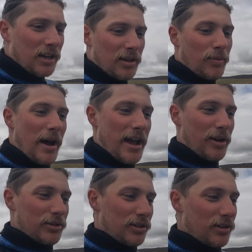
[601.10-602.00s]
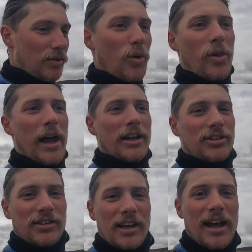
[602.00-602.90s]
the whales and all that
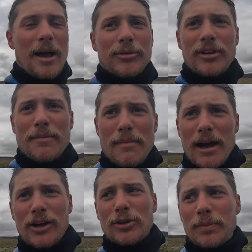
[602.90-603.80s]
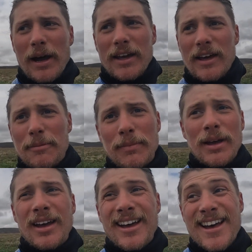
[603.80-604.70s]
just get absolutely mangled by them,
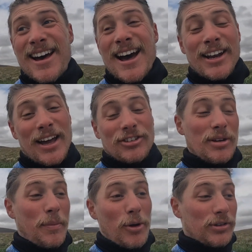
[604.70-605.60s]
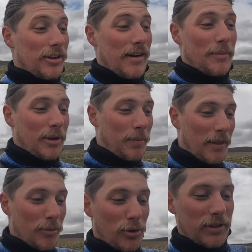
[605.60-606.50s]
and actually boats get wrapped up in
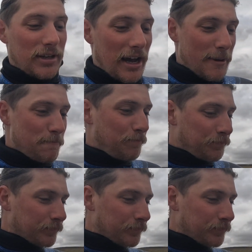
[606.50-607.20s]
them all the time,